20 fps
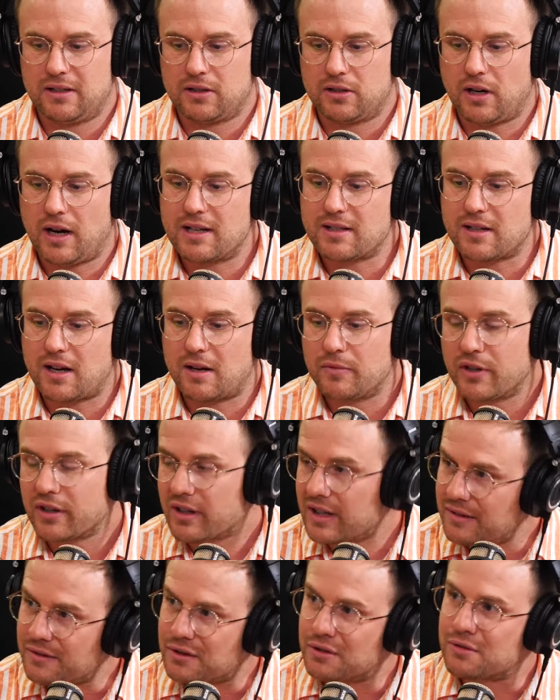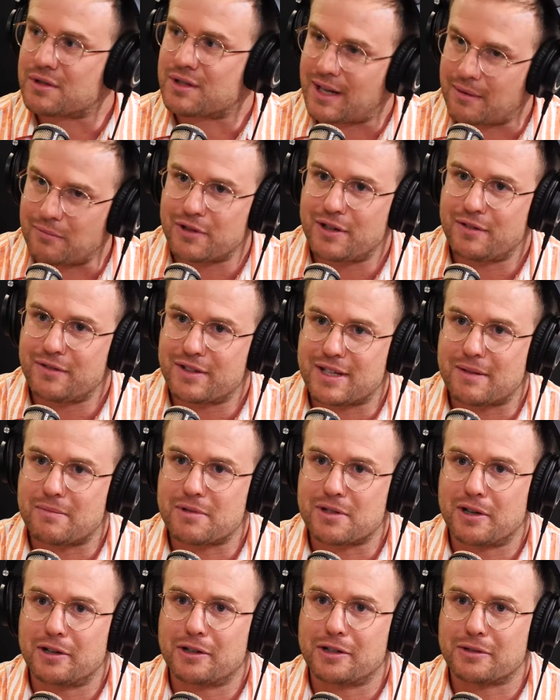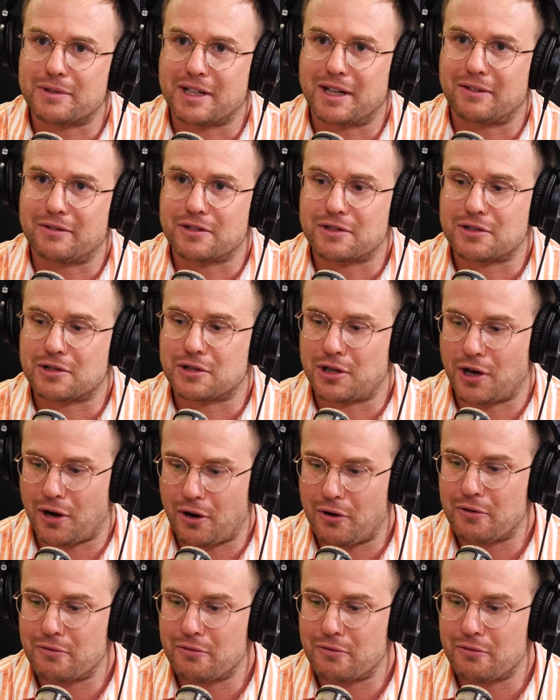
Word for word: Guys, I'm not going to even do a summary of this episode because we covered so